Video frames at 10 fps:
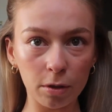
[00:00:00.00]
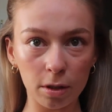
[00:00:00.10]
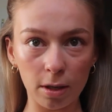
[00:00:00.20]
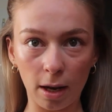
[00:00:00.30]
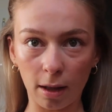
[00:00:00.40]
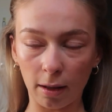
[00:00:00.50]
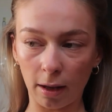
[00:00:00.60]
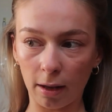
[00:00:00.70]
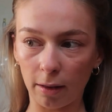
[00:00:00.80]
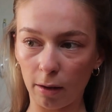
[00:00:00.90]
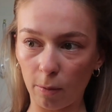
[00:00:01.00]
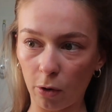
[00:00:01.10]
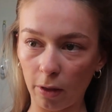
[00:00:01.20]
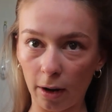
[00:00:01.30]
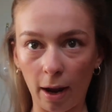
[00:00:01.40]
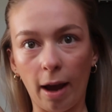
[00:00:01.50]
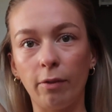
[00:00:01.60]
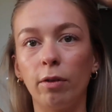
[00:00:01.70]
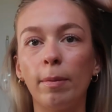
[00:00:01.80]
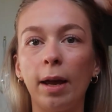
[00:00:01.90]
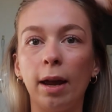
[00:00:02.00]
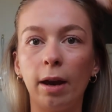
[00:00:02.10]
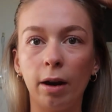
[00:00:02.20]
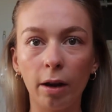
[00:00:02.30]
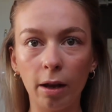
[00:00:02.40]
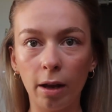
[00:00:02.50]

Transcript: Just take like a little more than half of my hair,